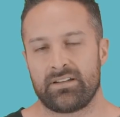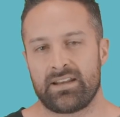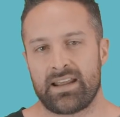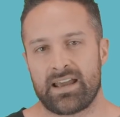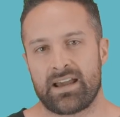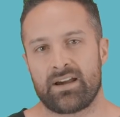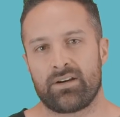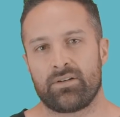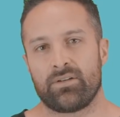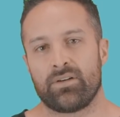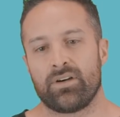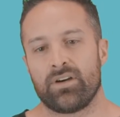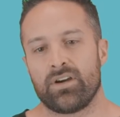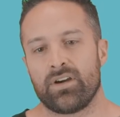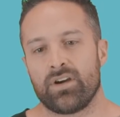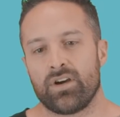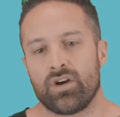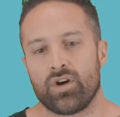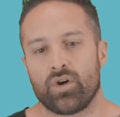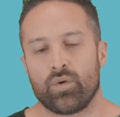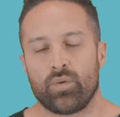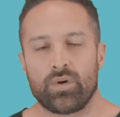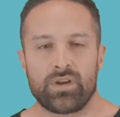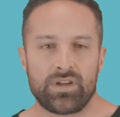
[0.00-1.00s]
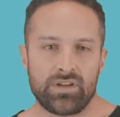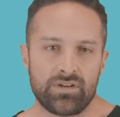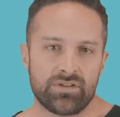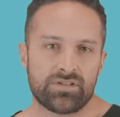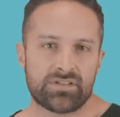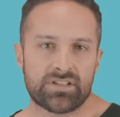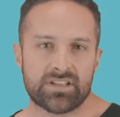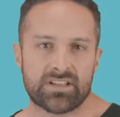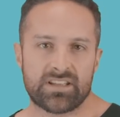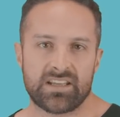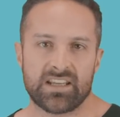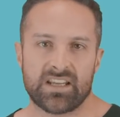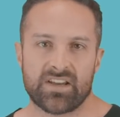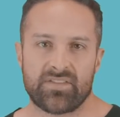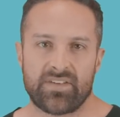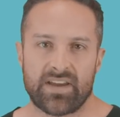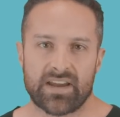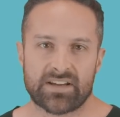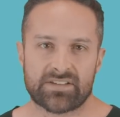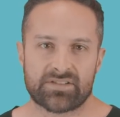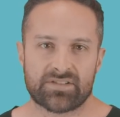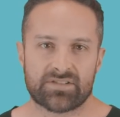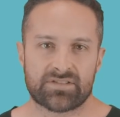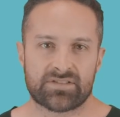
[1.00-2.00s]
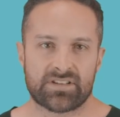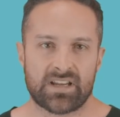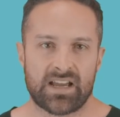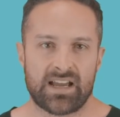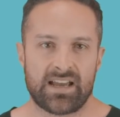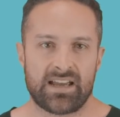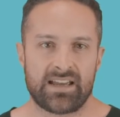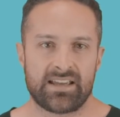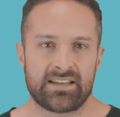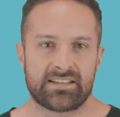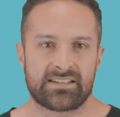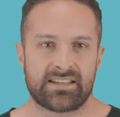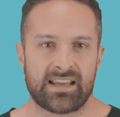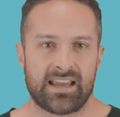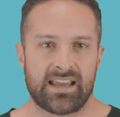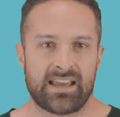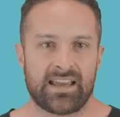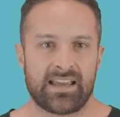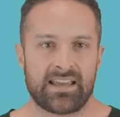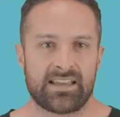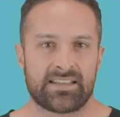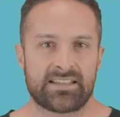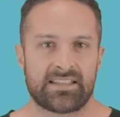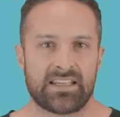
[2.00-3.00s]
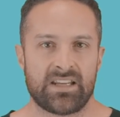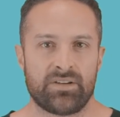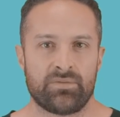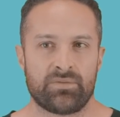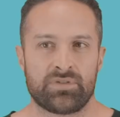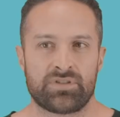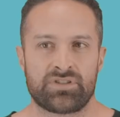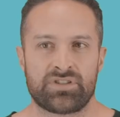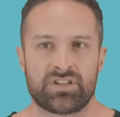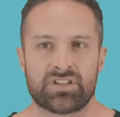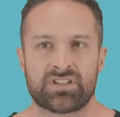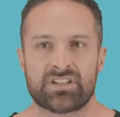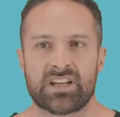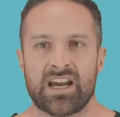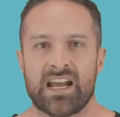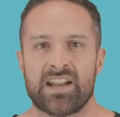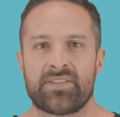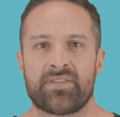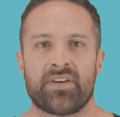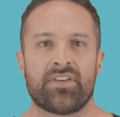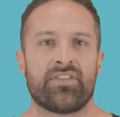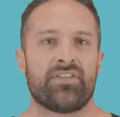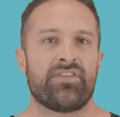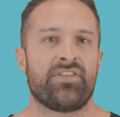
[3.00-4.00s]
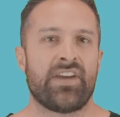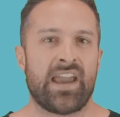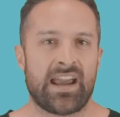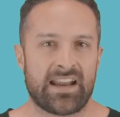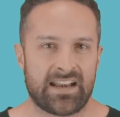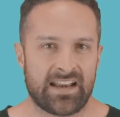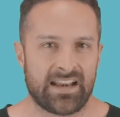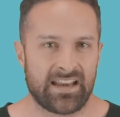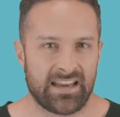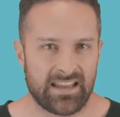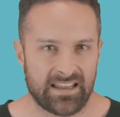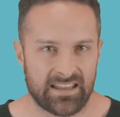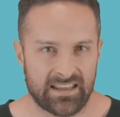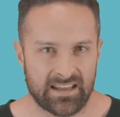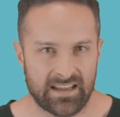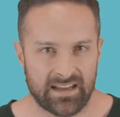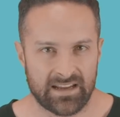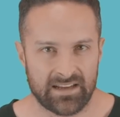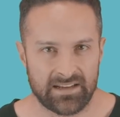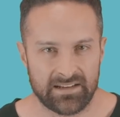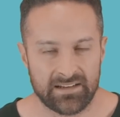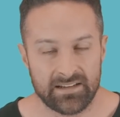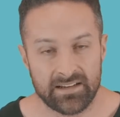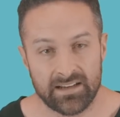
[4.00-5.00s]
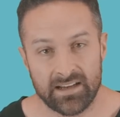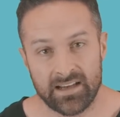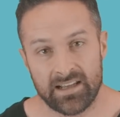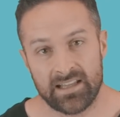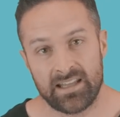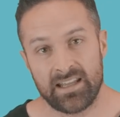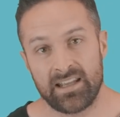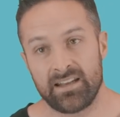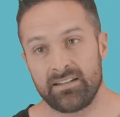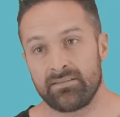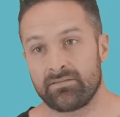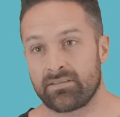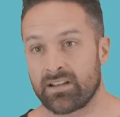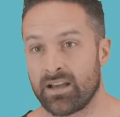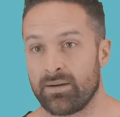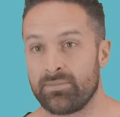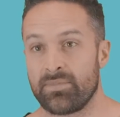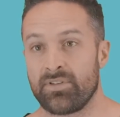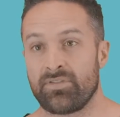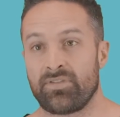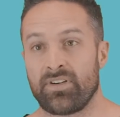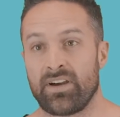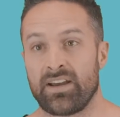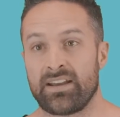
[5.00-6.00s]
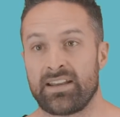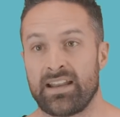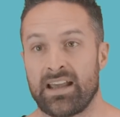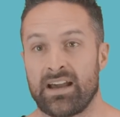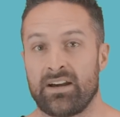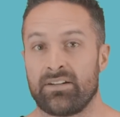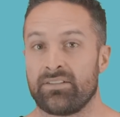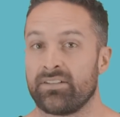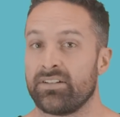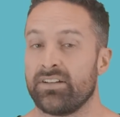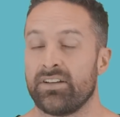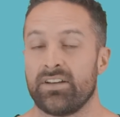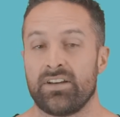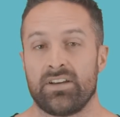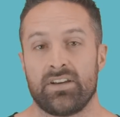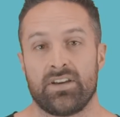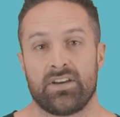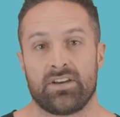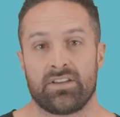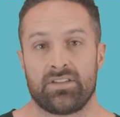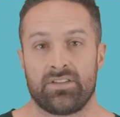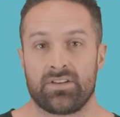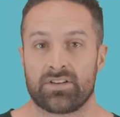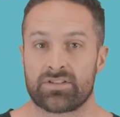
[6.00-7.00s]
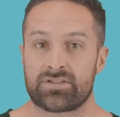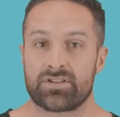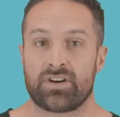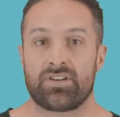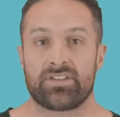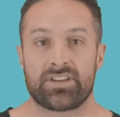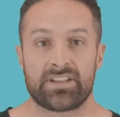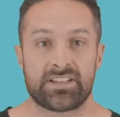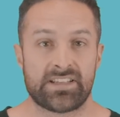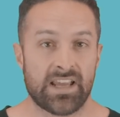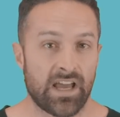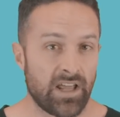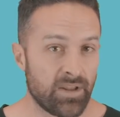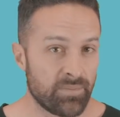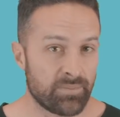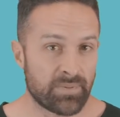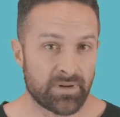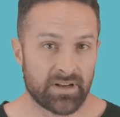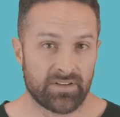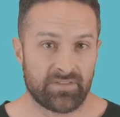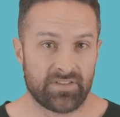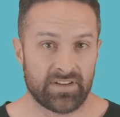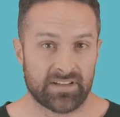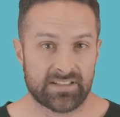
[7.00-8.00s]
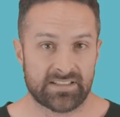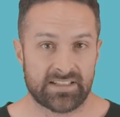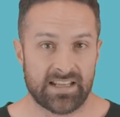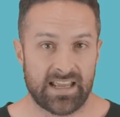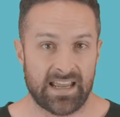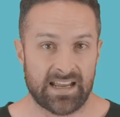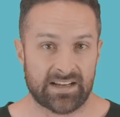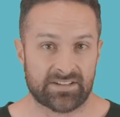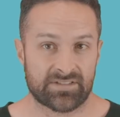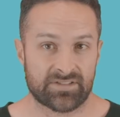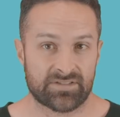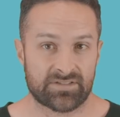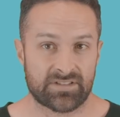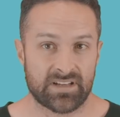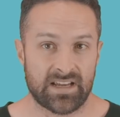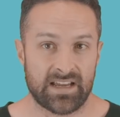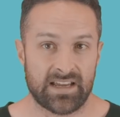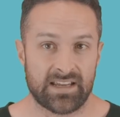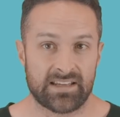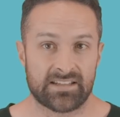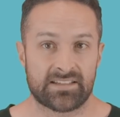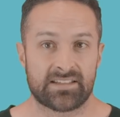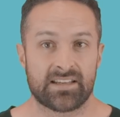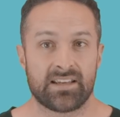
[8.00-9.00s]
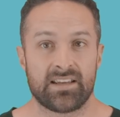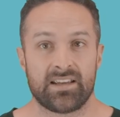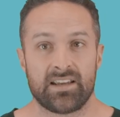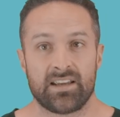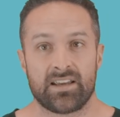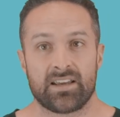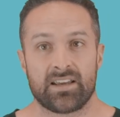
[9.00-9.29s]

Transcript: Now, we used to think of exercise as it was just kind of a vanity thing, and then come to find out there's all these health benefits to exercise